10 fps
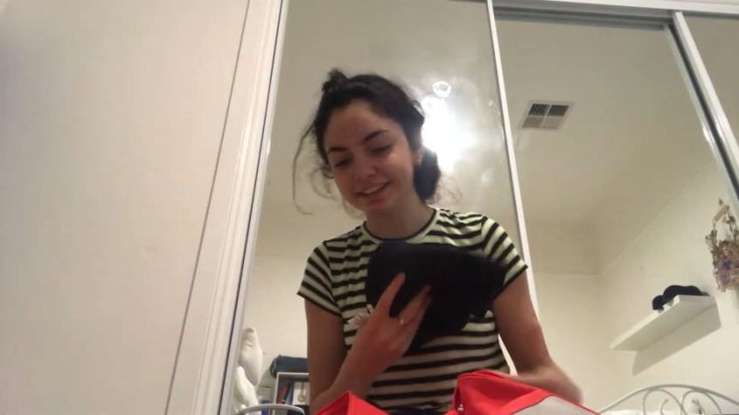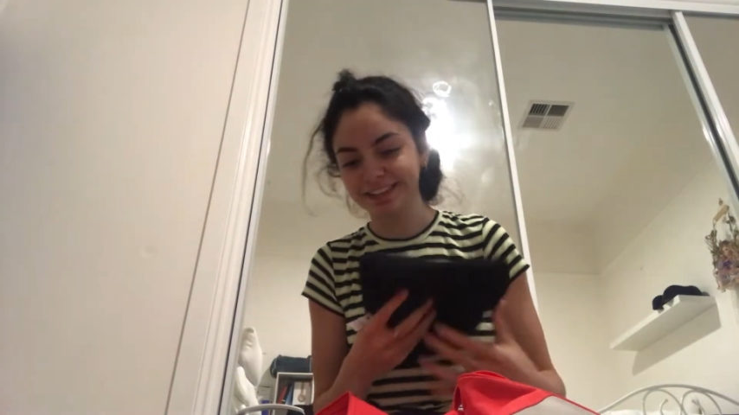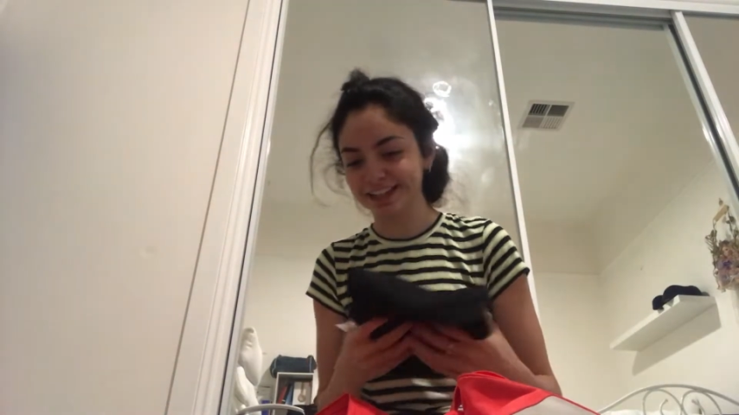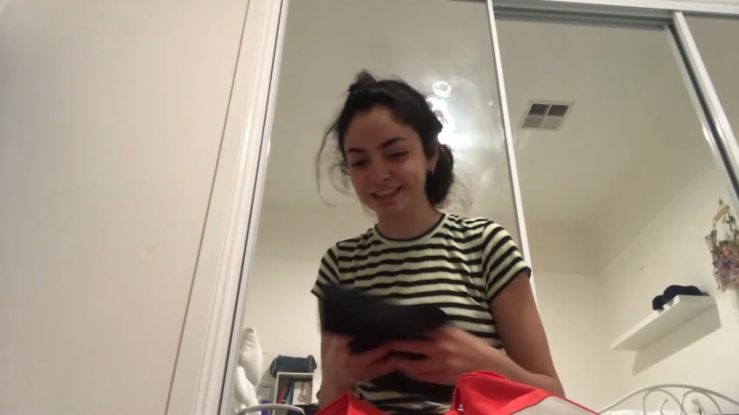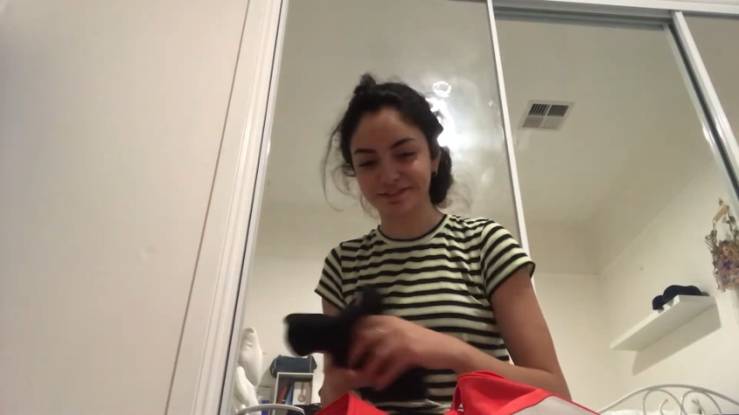
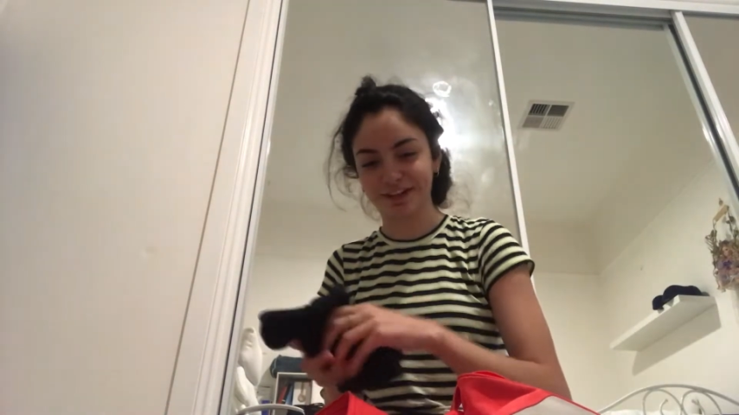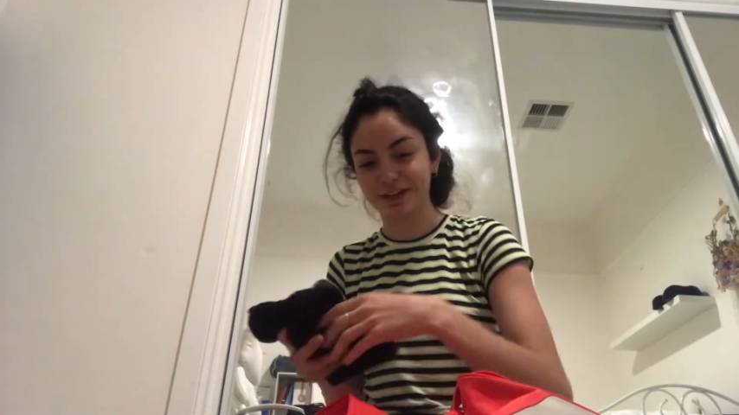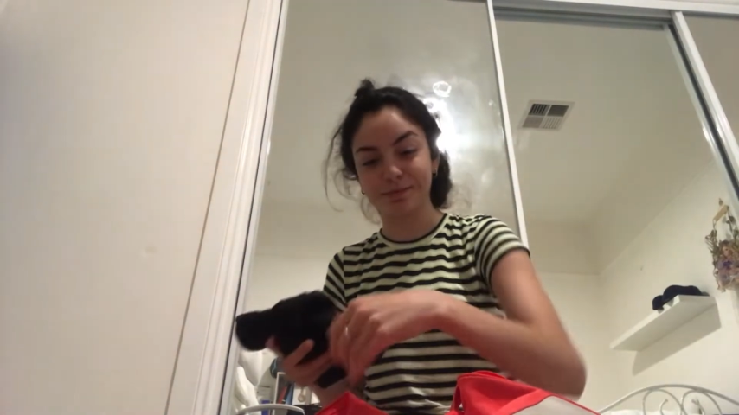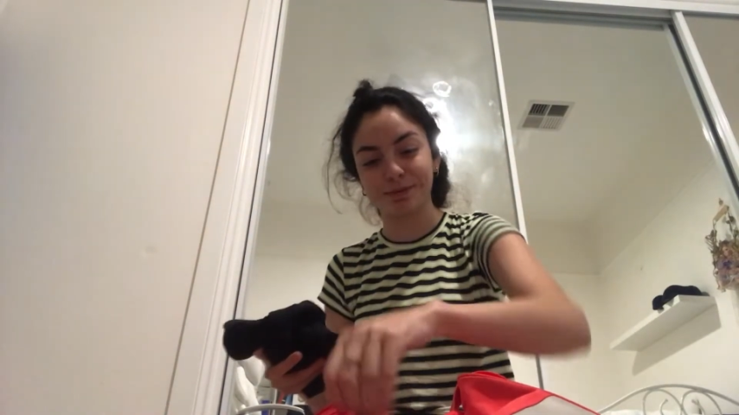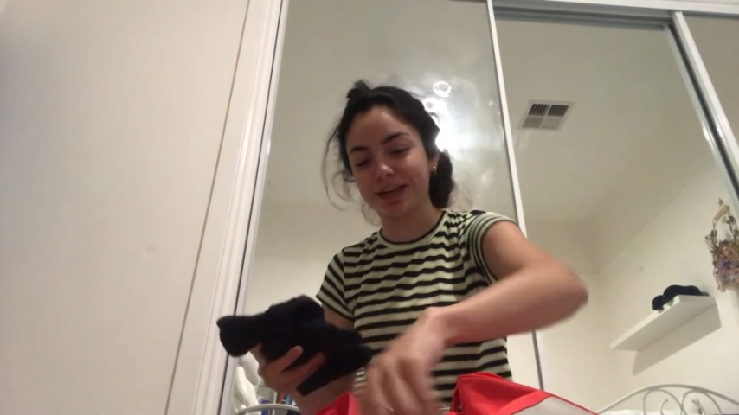decided to
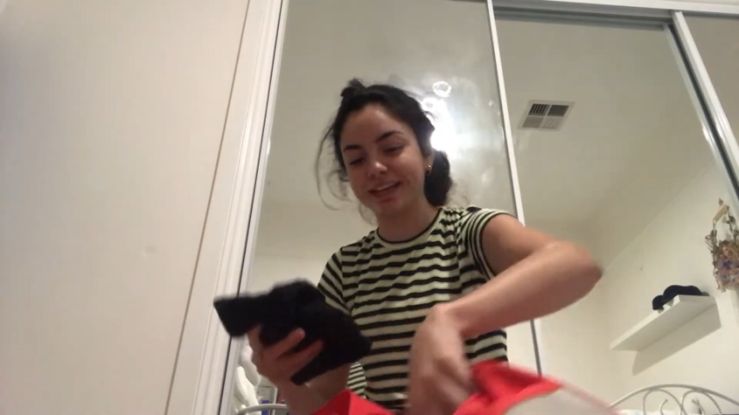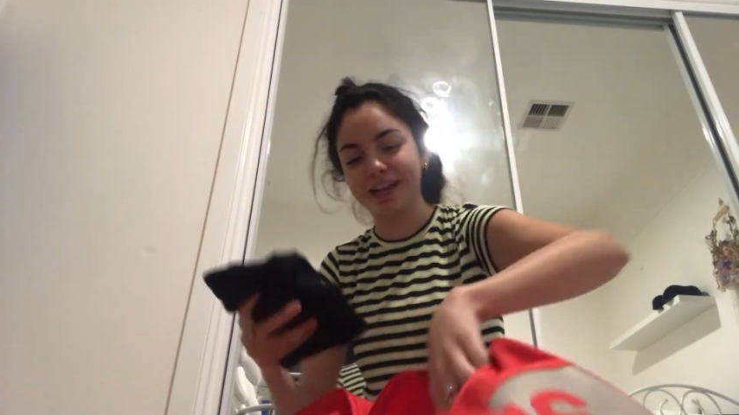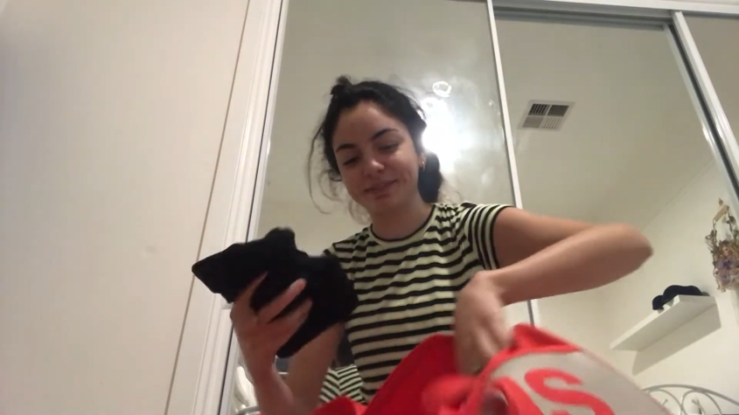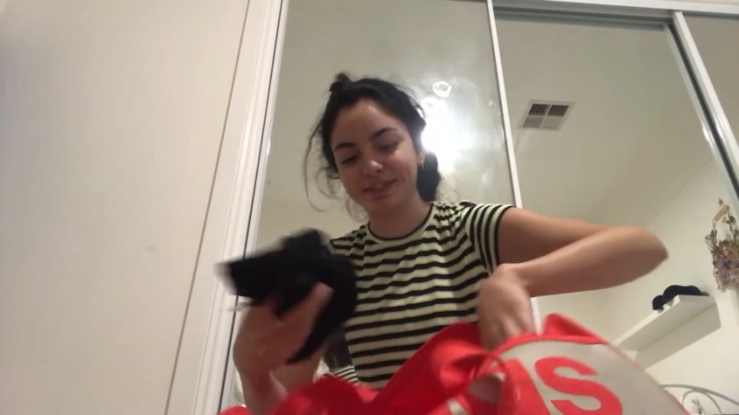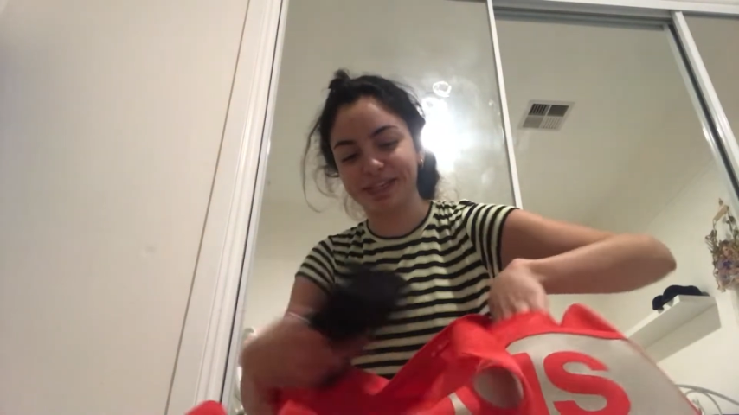fucking put our
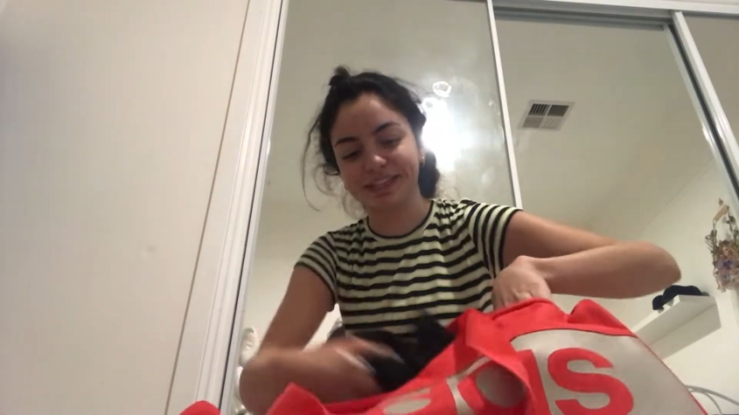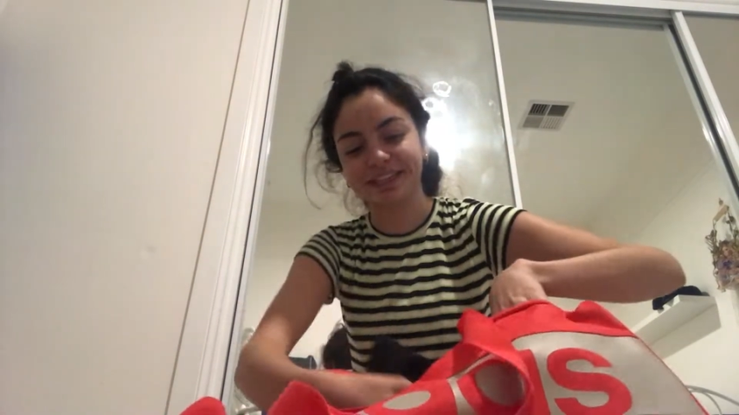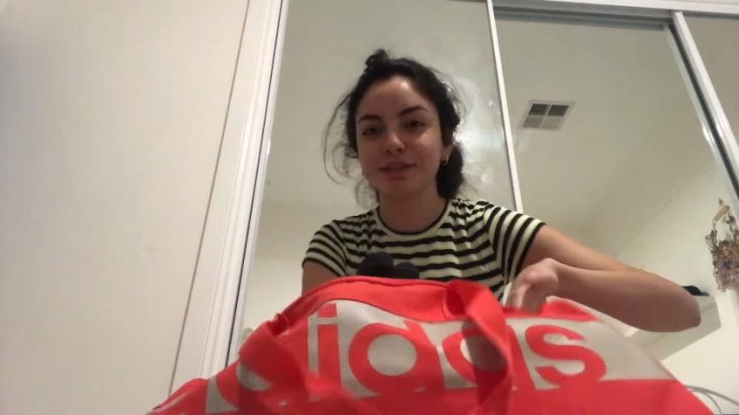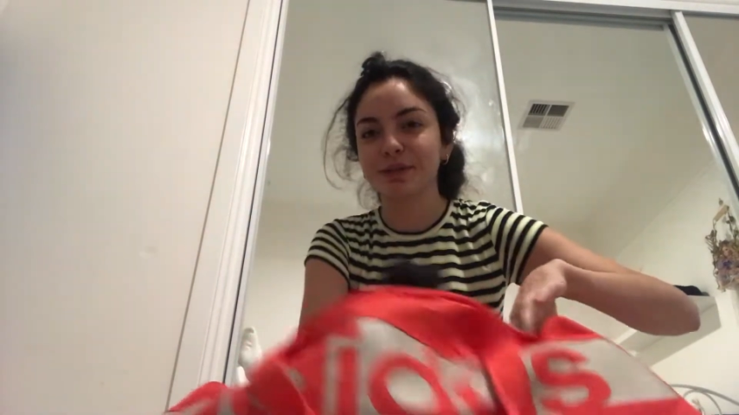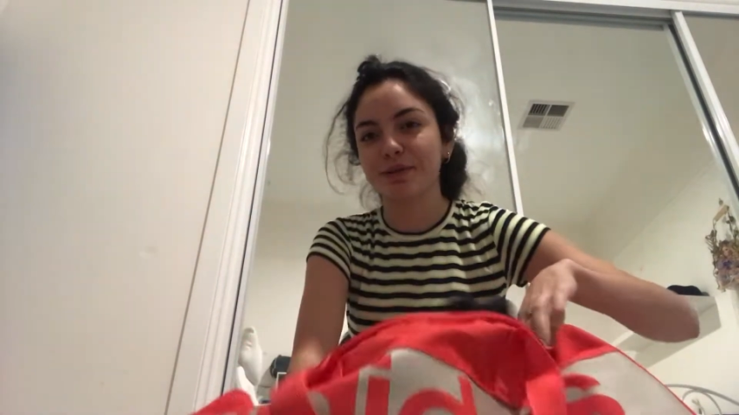names down
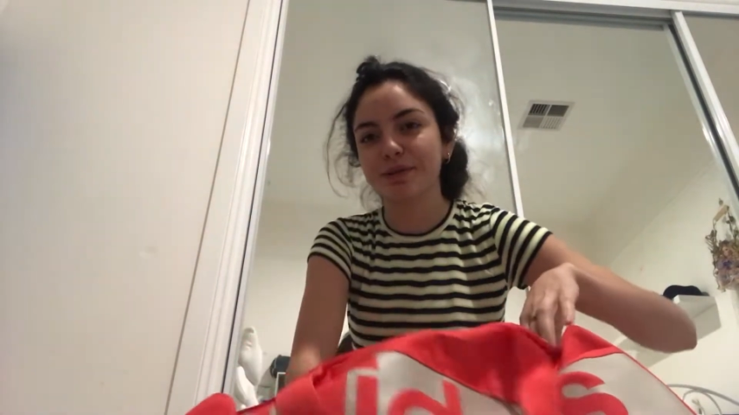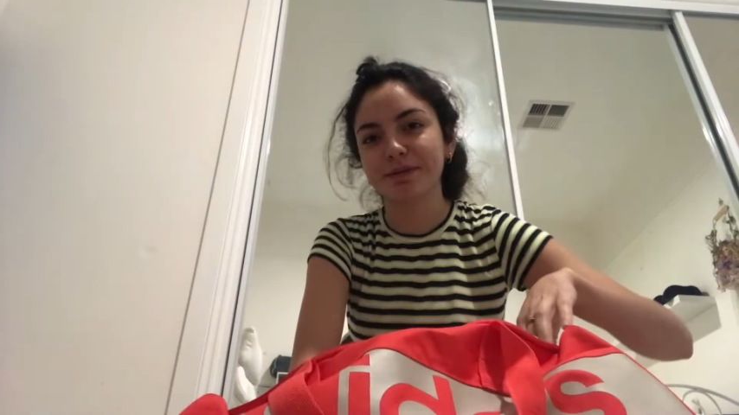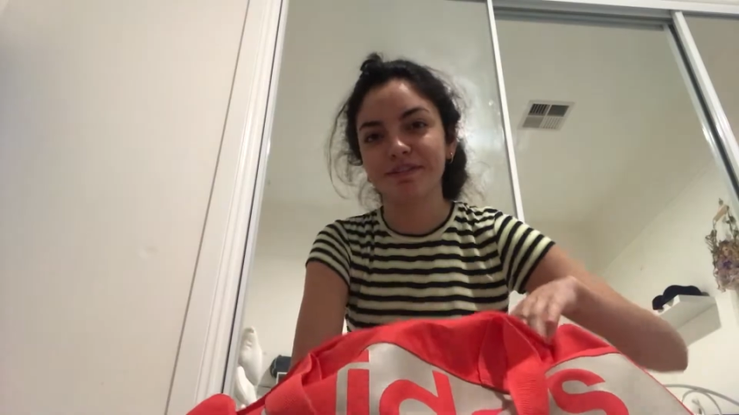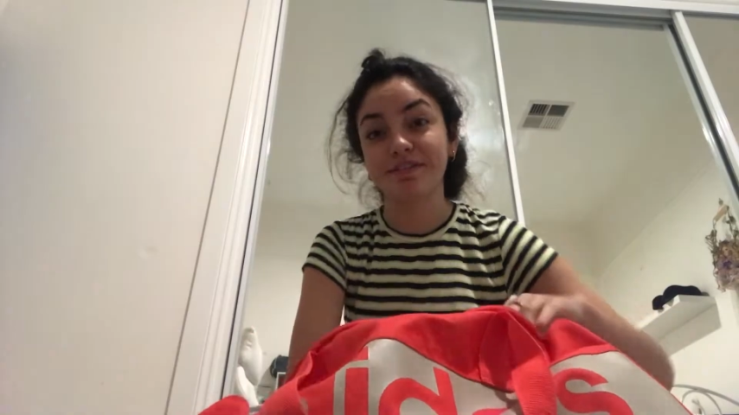because we thought it would be